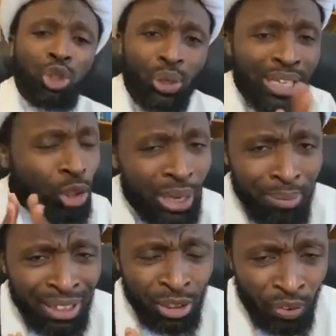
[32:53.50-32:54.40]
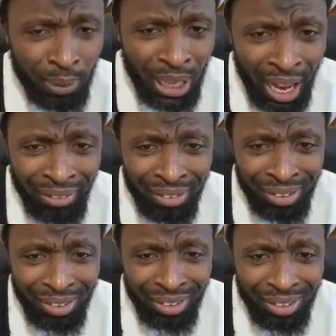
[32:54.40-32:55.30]
So this holy month of Ramadan,
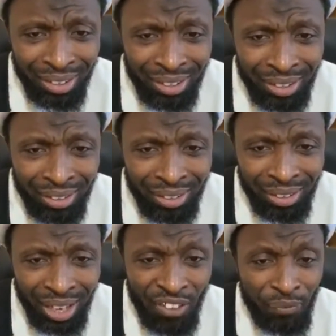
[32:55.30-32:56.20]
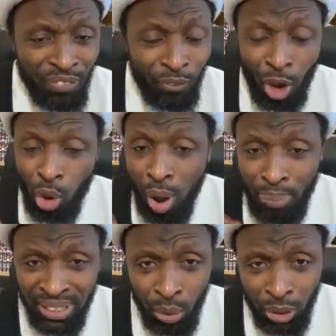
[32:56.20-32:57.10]
if before you were
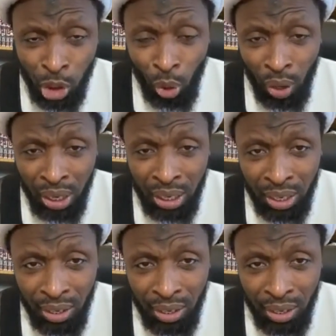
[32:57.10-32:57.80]
busy with your work,